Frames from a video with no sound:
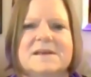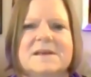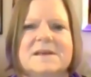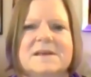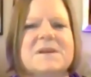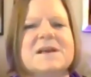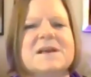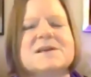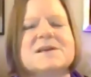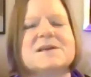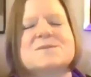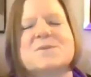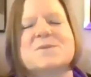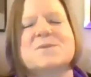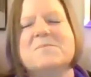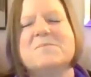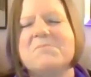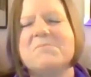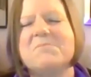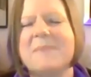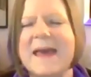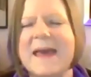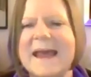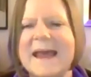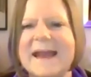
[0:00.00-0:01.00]
because we
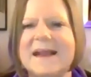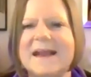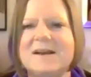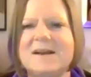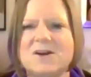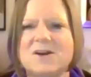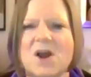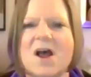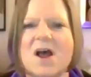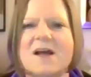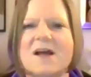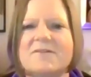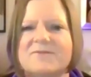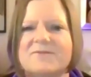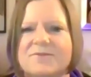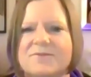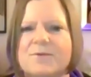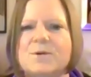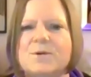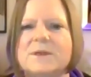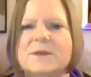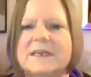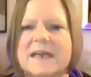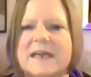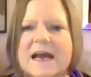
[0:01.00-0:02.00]
may not
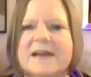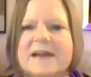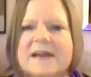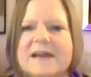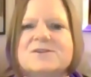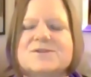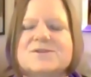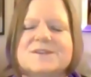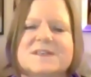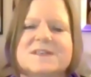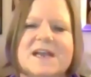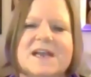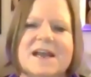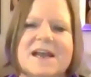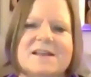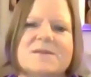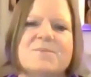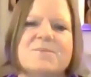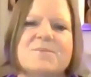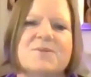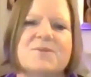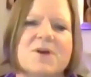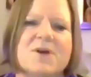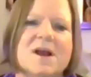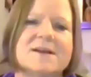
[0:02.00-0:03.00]
fully understand the
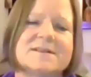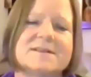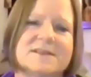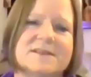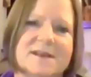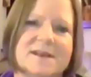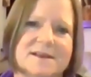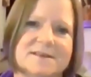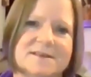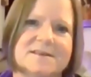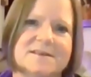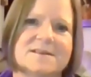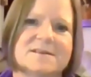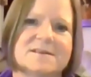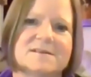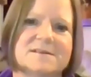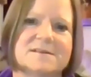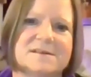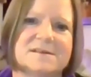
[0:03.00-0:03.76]
process.